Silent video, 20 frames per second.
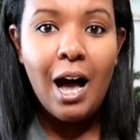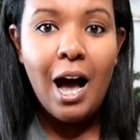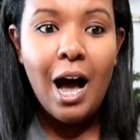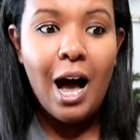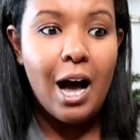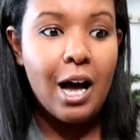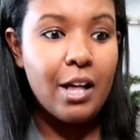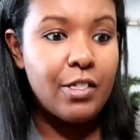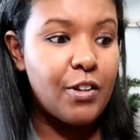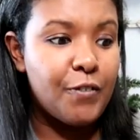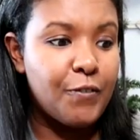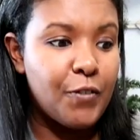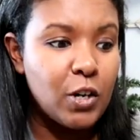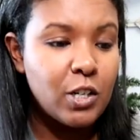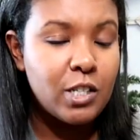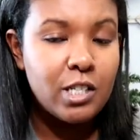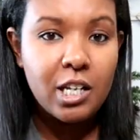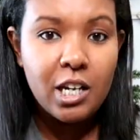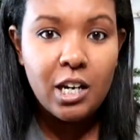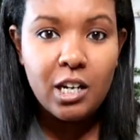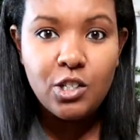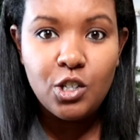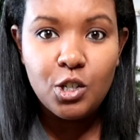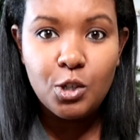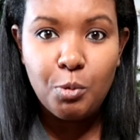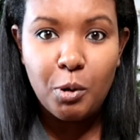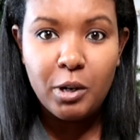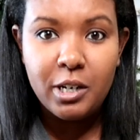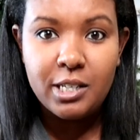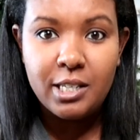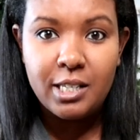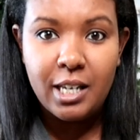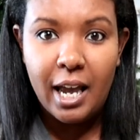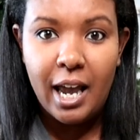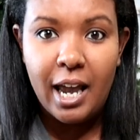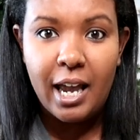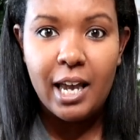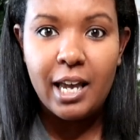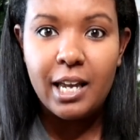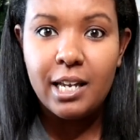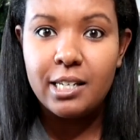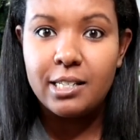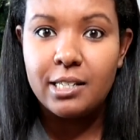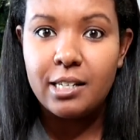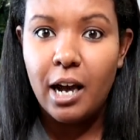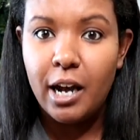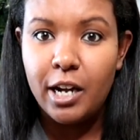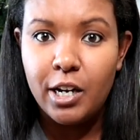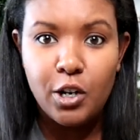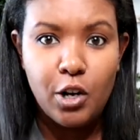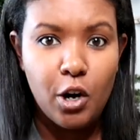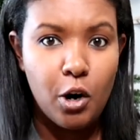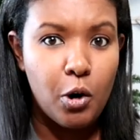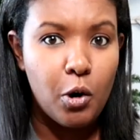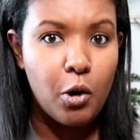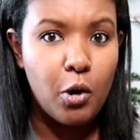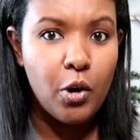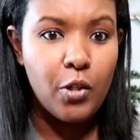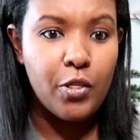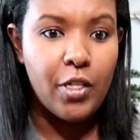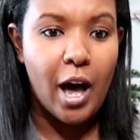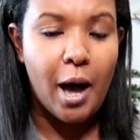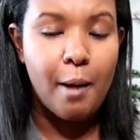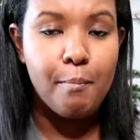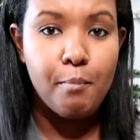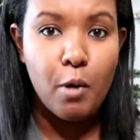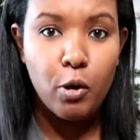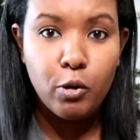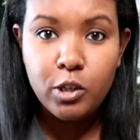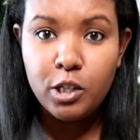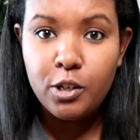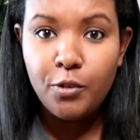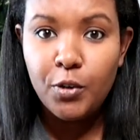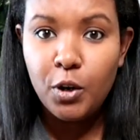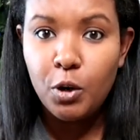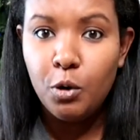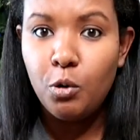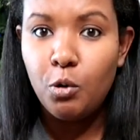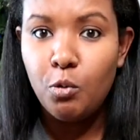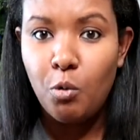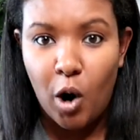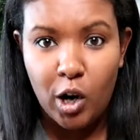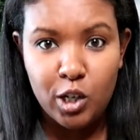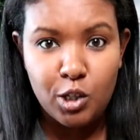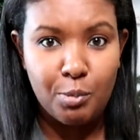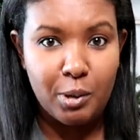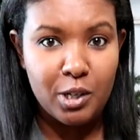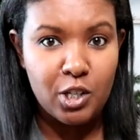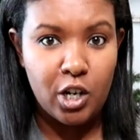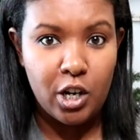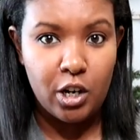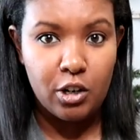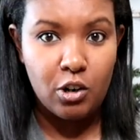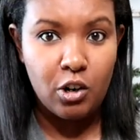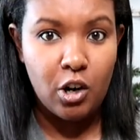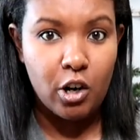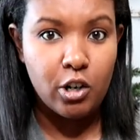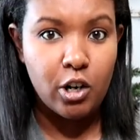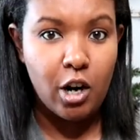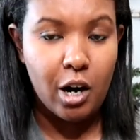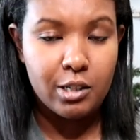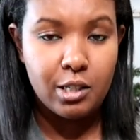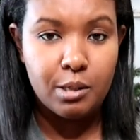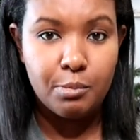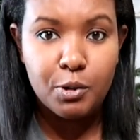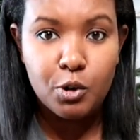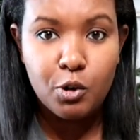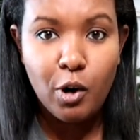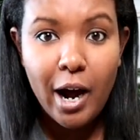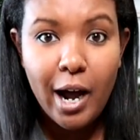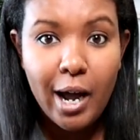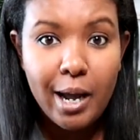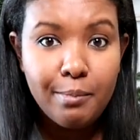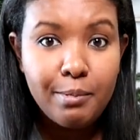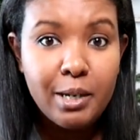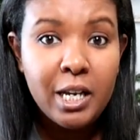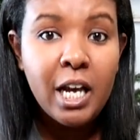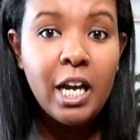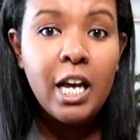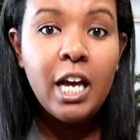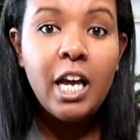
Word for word: Uh, the first thing I just want to say is I know that most of you who watch my channel are not subscribed.